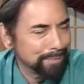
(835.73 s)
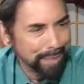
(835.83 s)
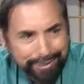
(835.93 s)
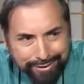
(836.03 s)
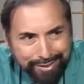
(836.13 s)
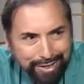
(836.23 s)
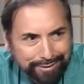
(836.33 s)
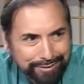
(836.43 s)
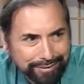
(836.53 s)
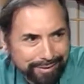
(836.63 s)

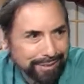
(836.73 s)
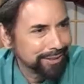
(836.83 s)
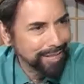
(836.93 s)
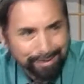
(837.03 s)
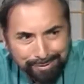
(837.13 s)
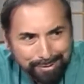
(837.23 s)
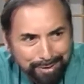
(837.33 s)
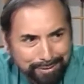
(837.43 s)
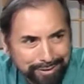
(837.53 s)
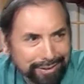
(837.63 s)
Pentecost,
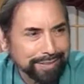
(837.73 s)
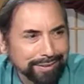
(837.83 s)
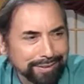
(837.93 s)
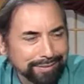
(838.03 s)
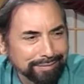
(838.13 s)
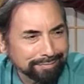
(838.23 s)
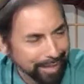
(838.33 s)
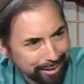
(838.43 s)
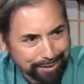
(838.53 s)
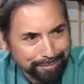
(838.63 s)
Shavuot, and
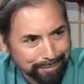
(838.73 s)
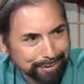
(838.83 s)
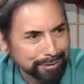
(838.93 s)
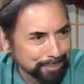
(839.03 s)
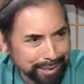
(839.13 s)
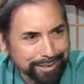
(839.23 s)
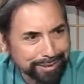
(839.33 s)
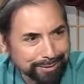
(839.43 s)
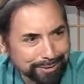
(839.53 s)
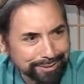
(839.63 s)
thank you for explaining
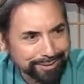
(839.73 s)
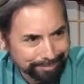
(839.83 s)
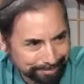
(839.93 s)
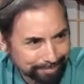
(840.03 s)
it to us.